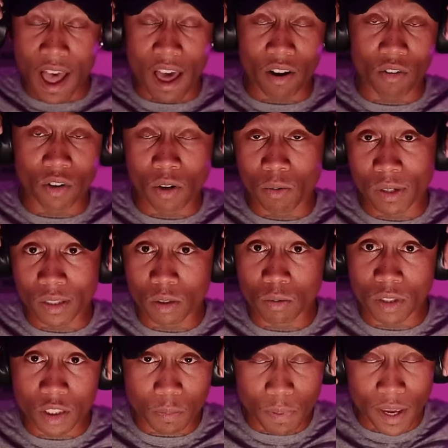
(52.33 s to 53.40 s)
I don't know what to
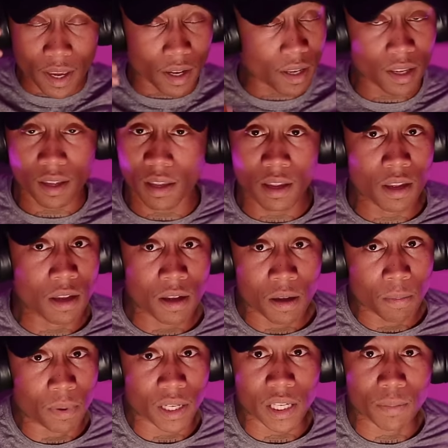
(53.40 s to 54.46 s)
expect
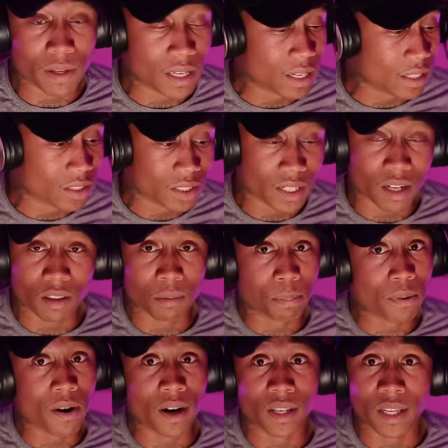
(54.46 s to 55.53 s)
but he been hitting shit out the
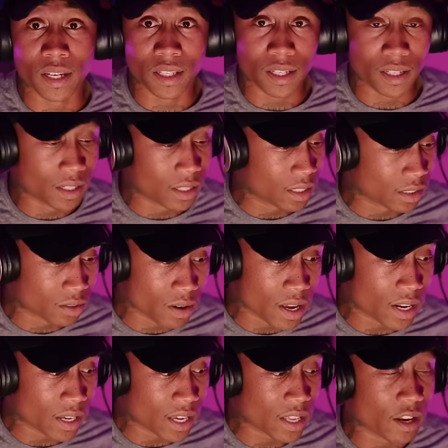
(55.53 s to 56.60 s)
park lately. Let's go
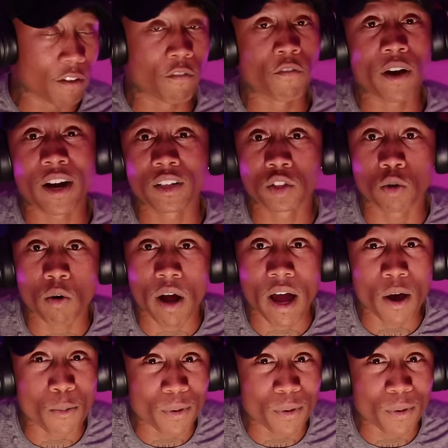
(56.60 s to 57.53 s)
ahead and get it. Fire Squad.